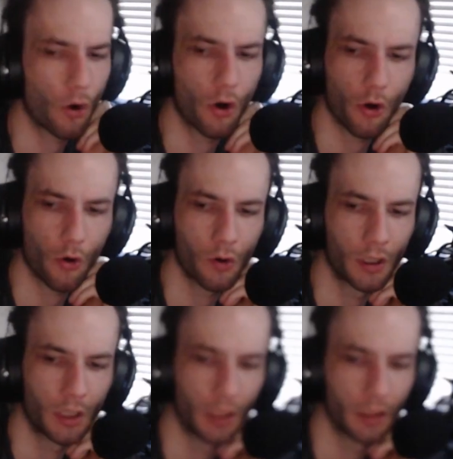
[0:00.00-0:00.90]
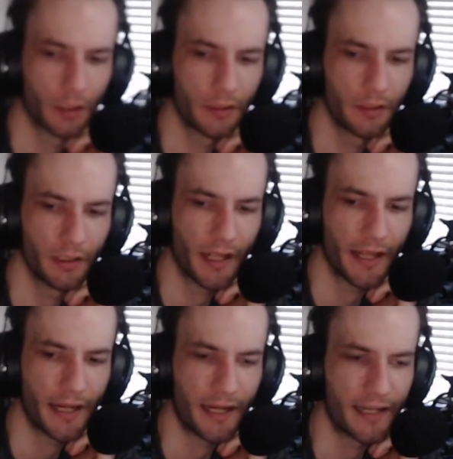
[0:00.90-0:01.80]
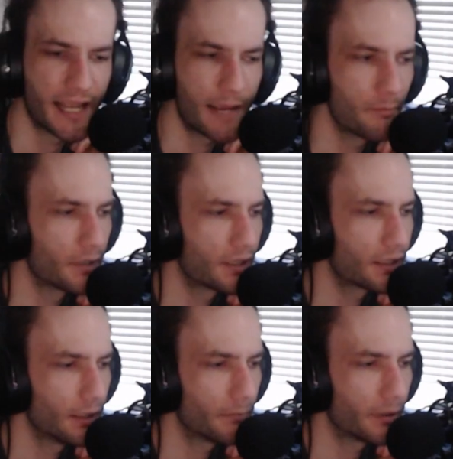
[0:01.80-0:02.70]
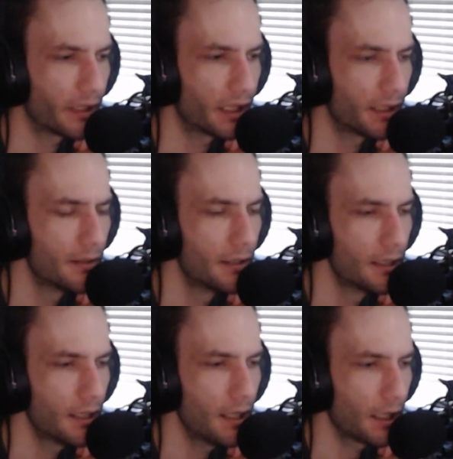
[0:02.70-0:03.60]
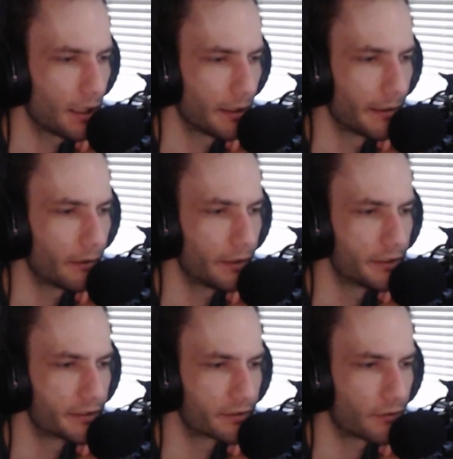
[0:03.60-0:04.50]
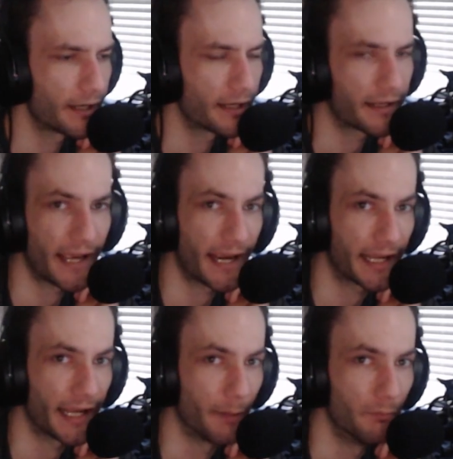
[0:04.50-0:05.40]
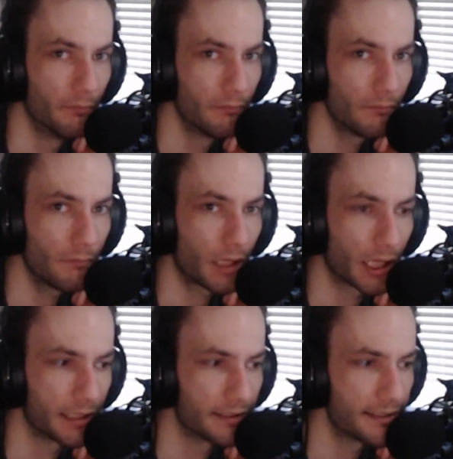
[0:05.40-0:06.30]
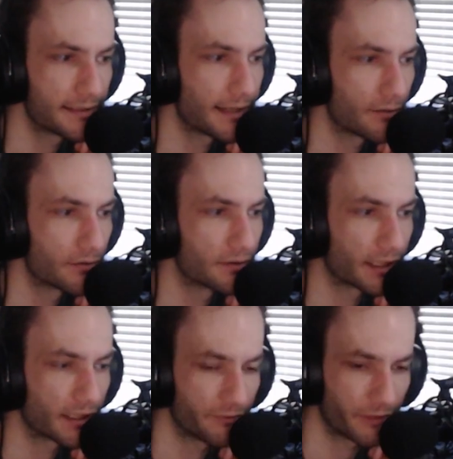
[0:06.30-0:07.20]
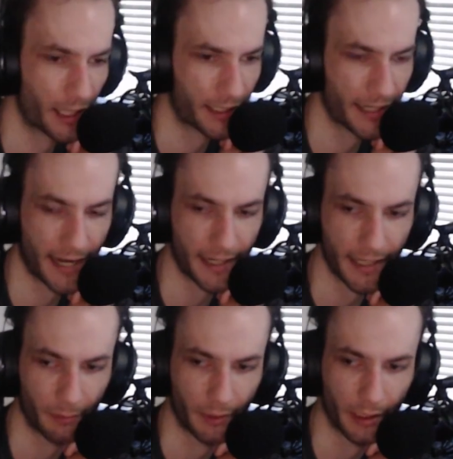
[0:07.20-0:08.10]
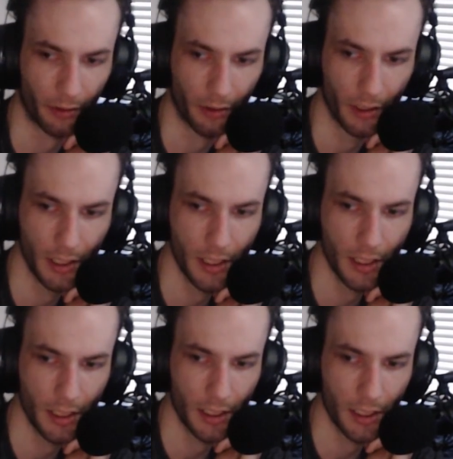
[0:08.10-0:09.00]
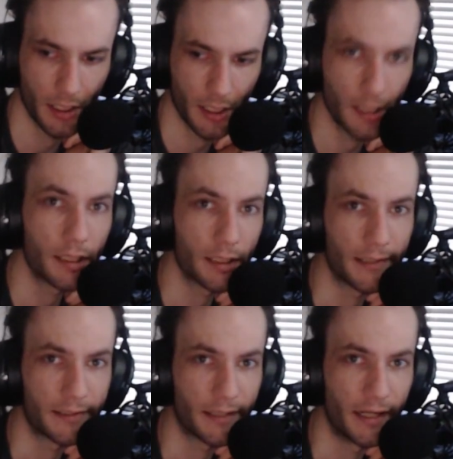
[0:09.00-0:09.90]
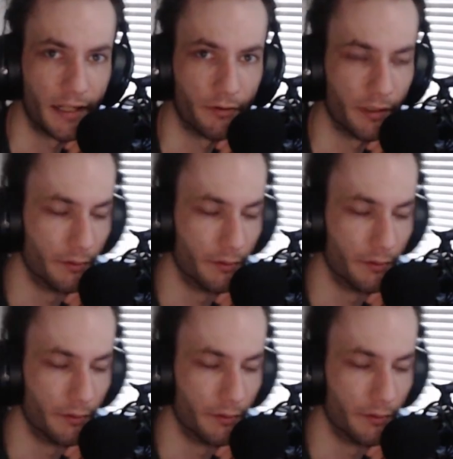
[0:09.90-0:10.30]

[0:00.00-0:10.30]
Or did a game company literally just create a cat game? Because this sounds like a freaking cat game right here. Let's get into it.